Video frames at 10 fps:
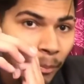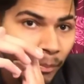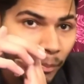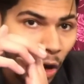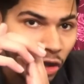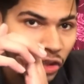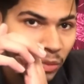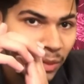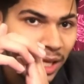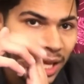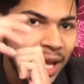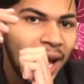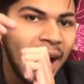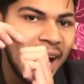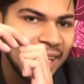proximal
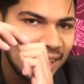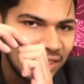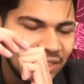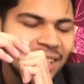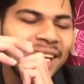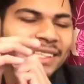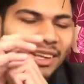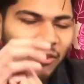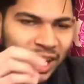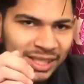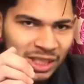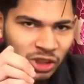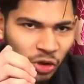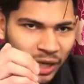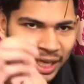and distal interphalangeal
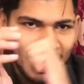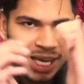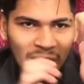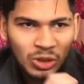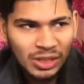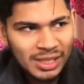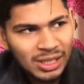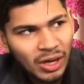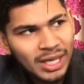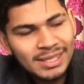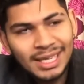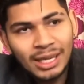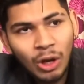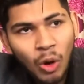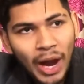joint. So this is known as the
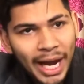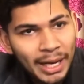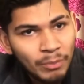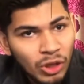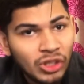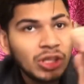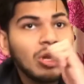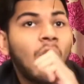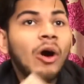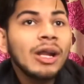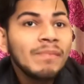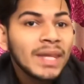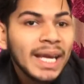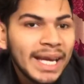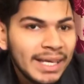claw hand position or
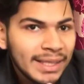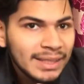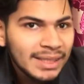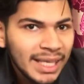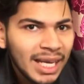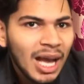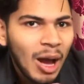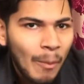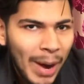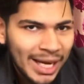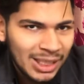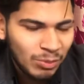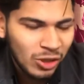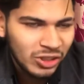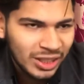intrinsic minus
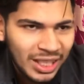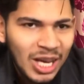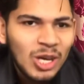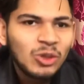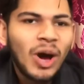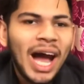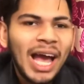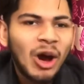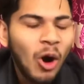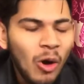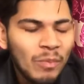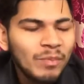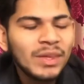position. So I hope